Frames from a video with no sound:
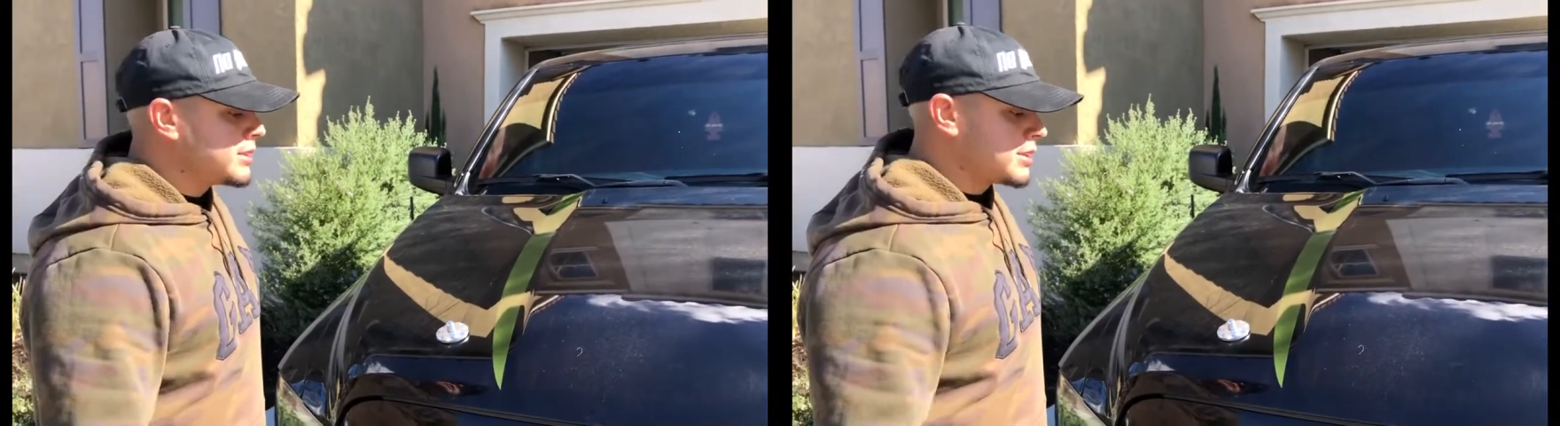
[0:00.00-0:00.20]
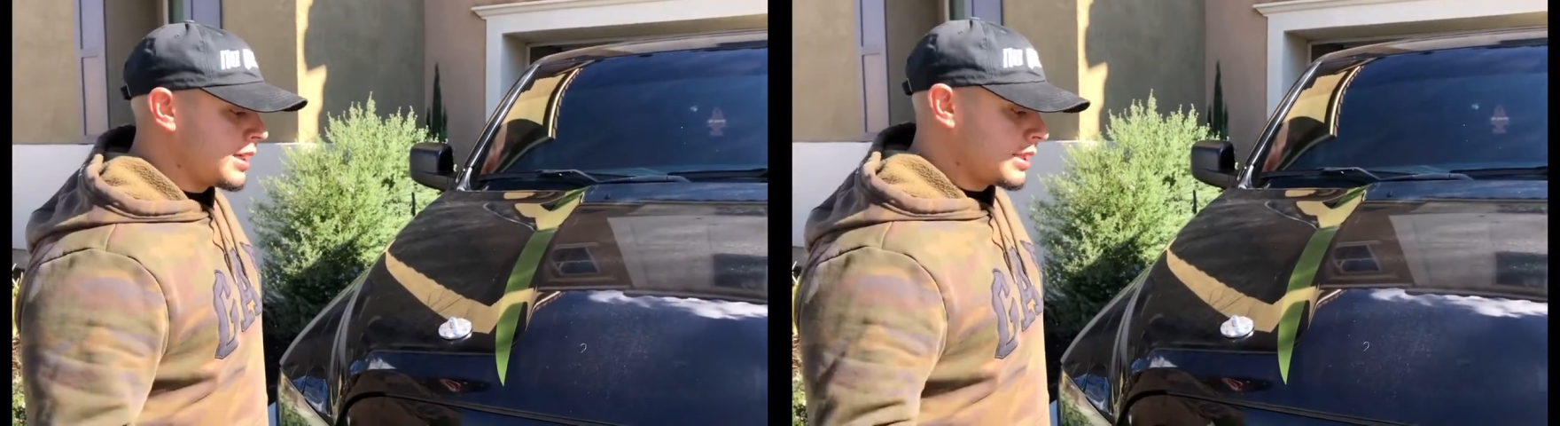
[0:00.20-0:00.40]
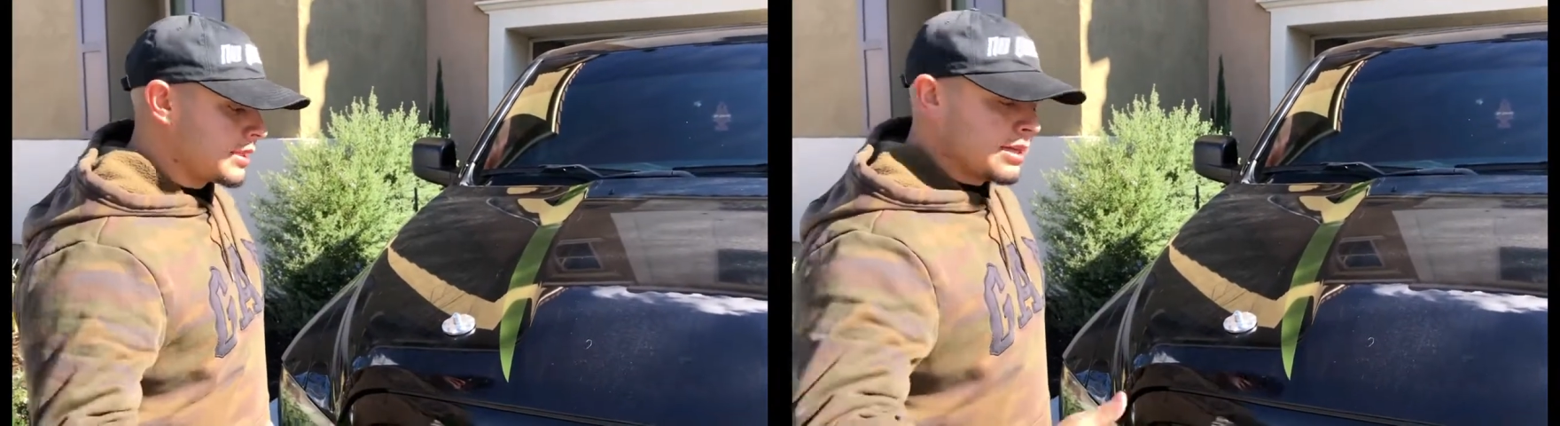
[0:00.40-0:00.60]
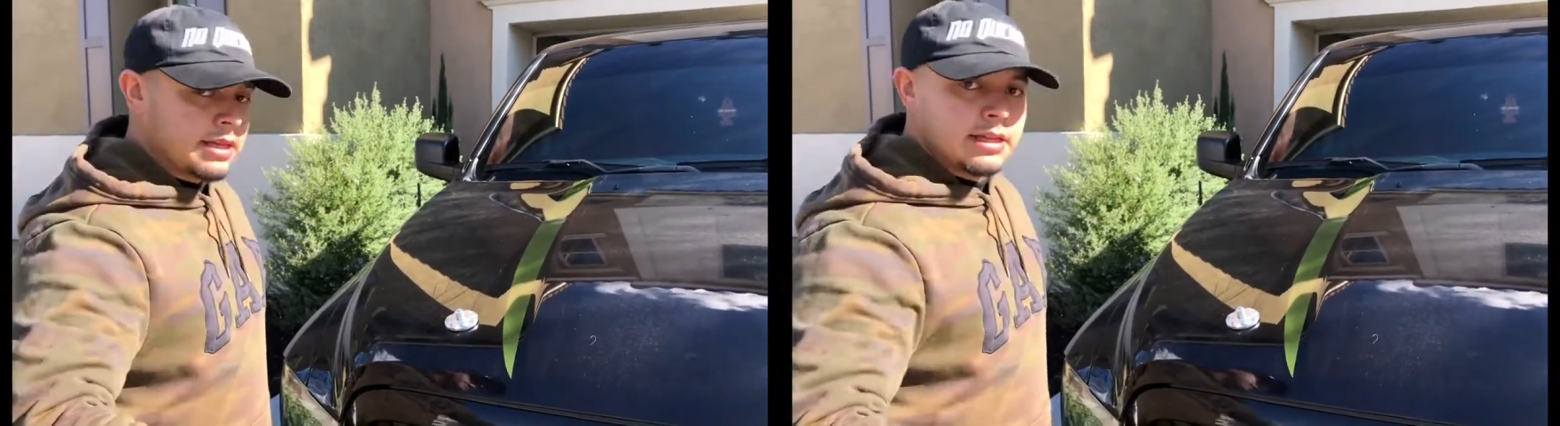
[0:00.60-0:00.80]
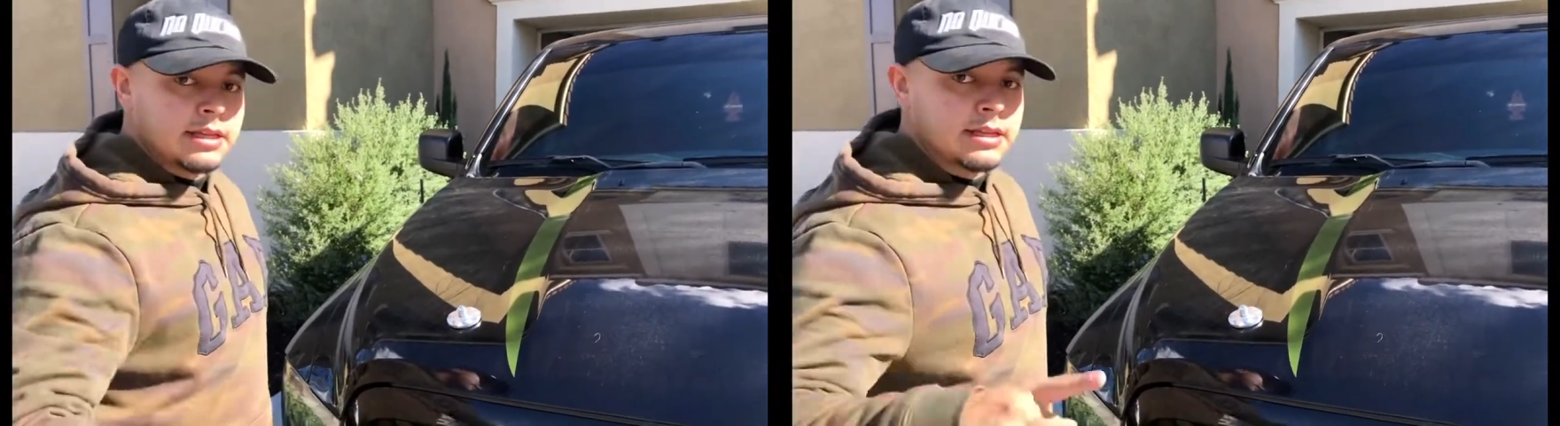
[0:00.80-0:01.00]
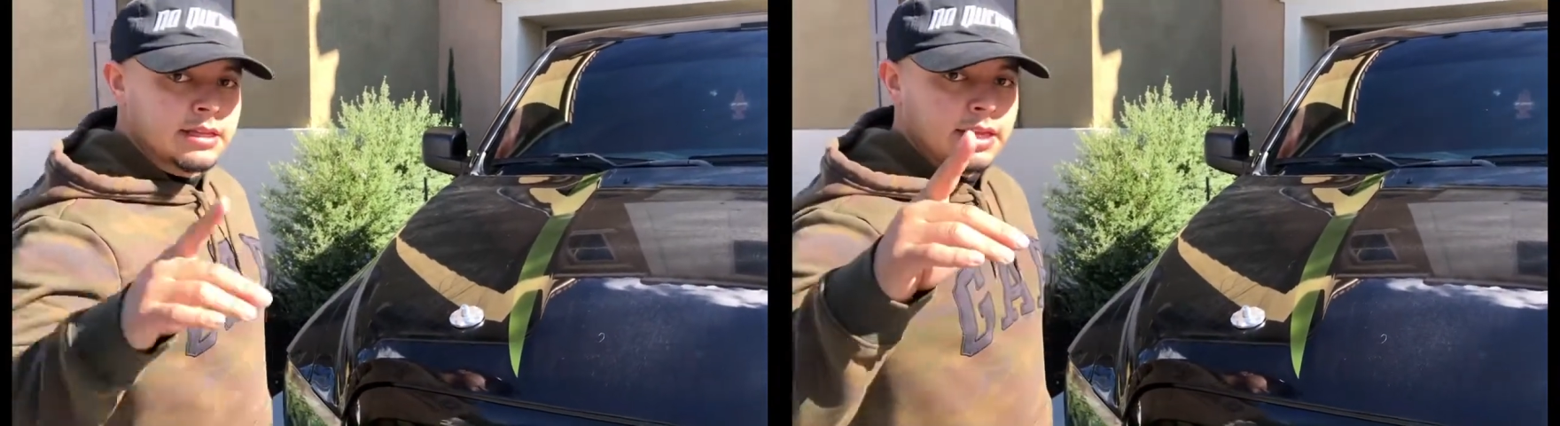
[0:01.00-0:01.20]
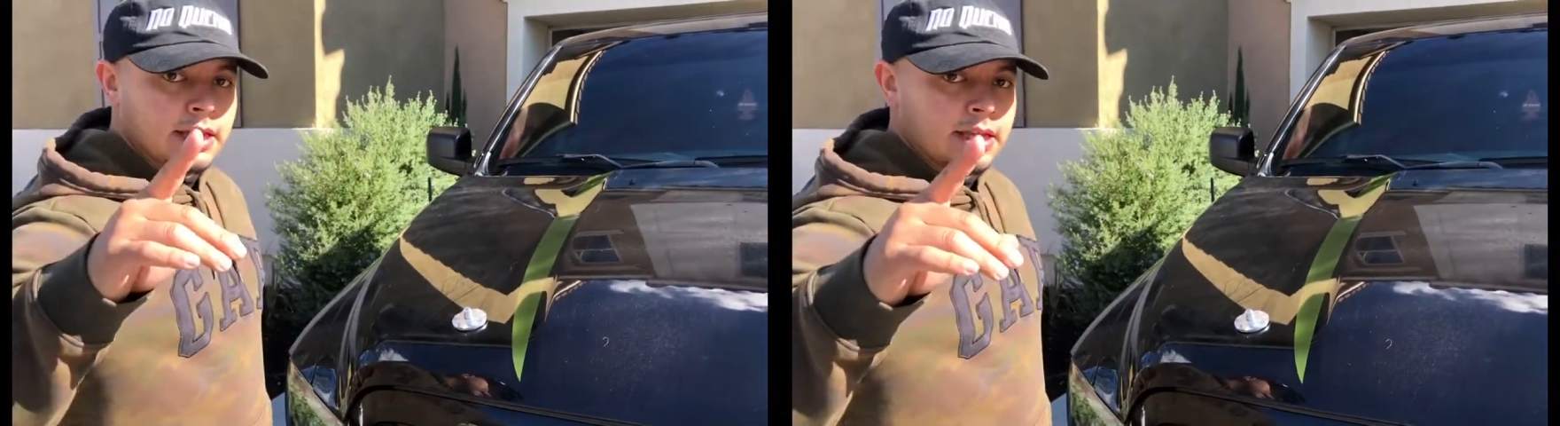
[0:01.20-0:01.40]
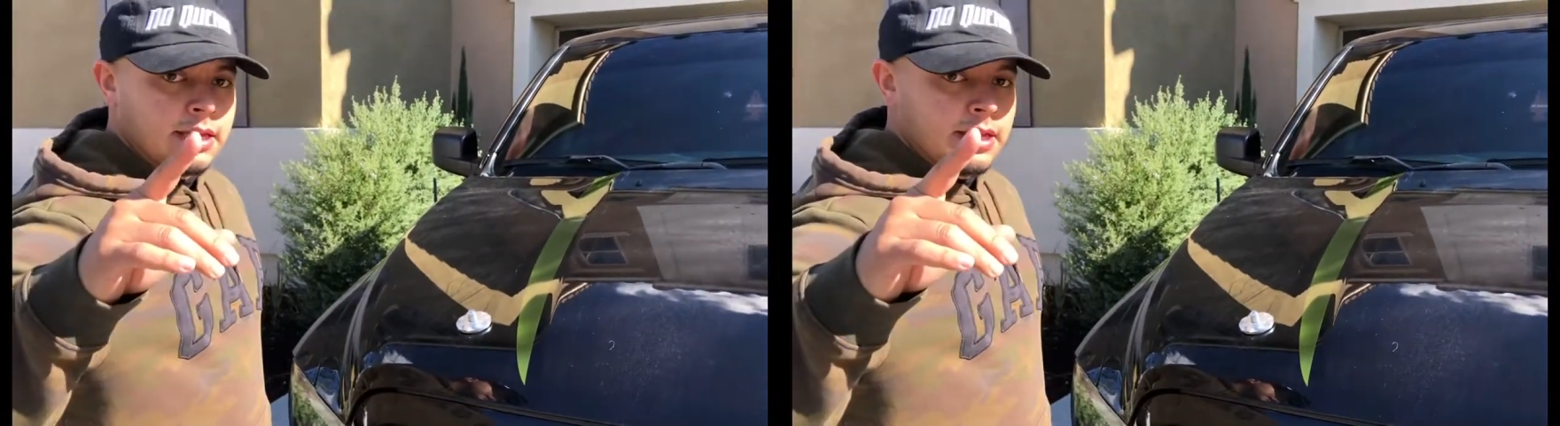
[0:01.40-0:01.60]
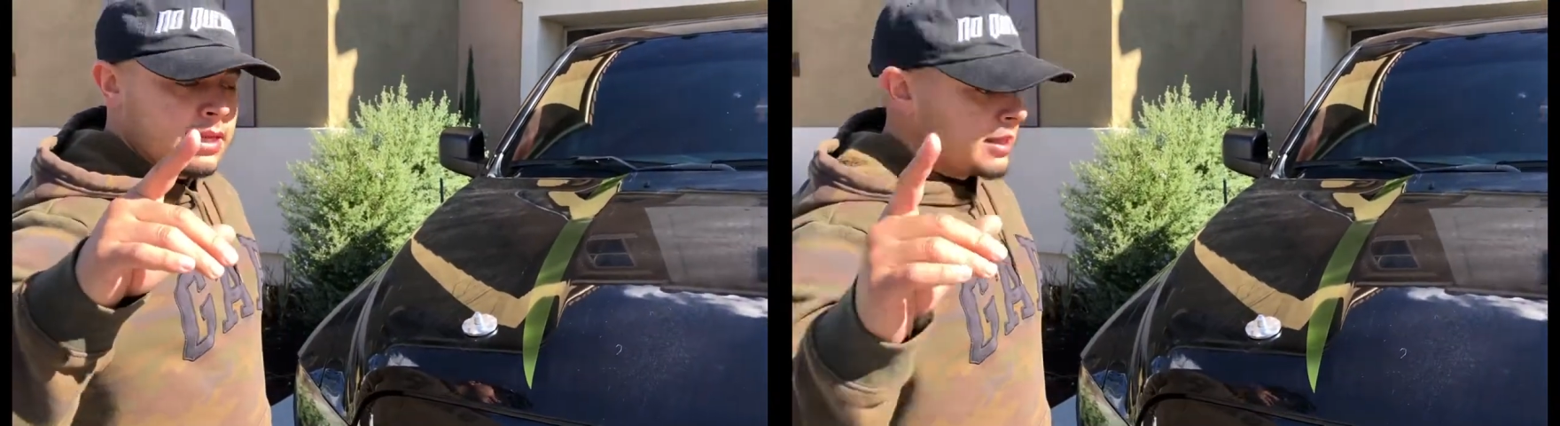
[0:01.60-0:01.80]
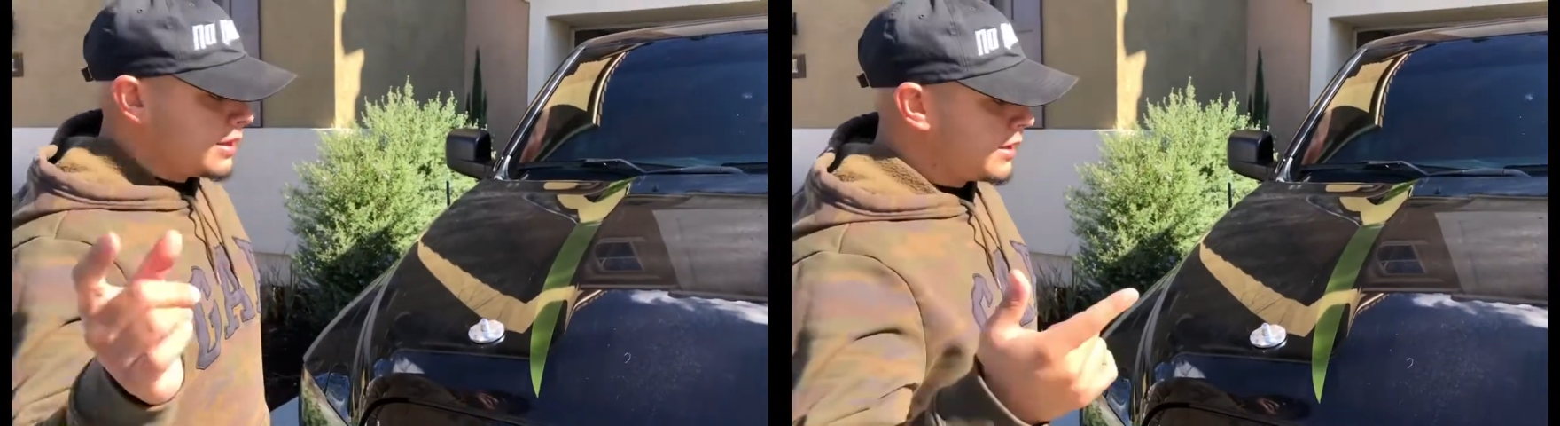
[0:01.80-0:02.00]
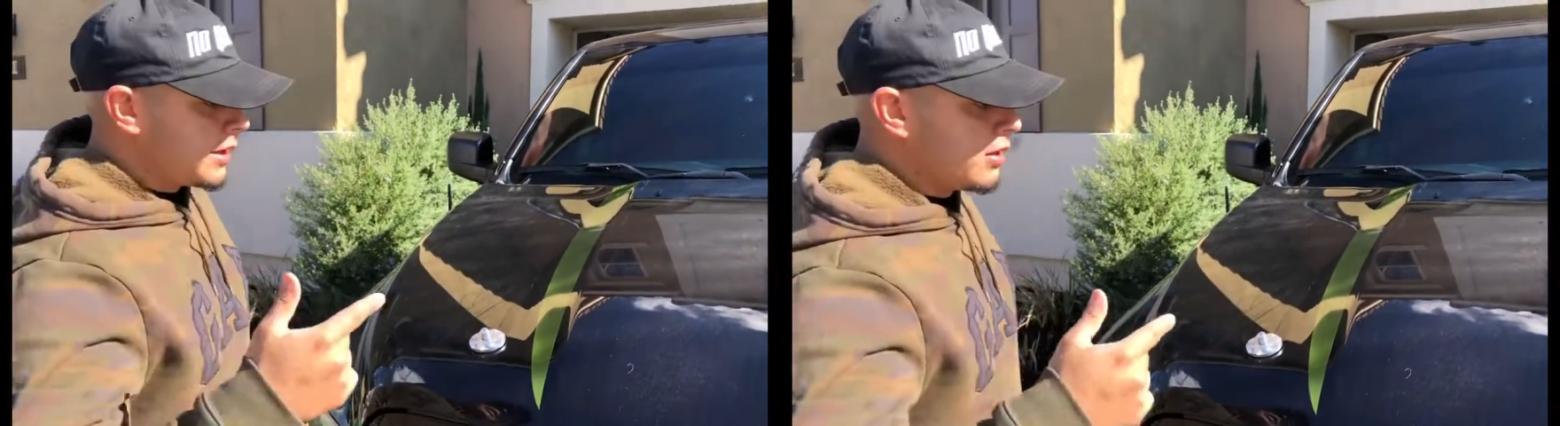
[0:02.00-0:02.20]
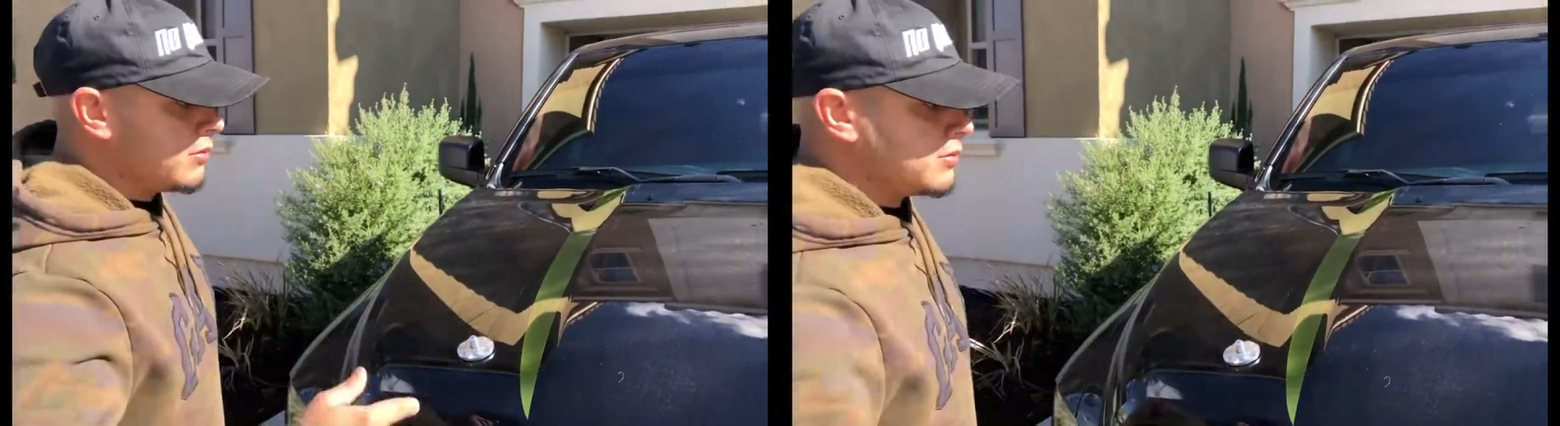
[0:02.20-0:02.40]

and there you go.